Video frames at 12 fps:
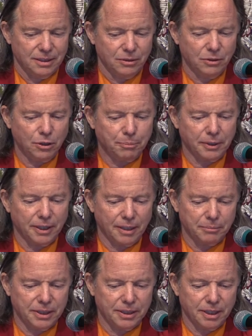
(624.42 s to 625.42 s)
Ngopala
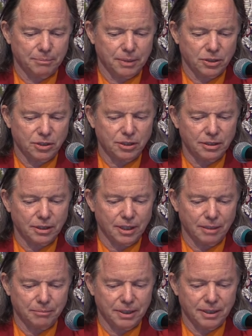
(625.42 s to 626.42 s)
minepa,
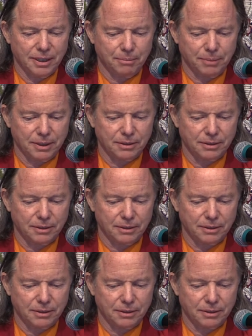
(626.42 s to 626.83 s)
chela minepa,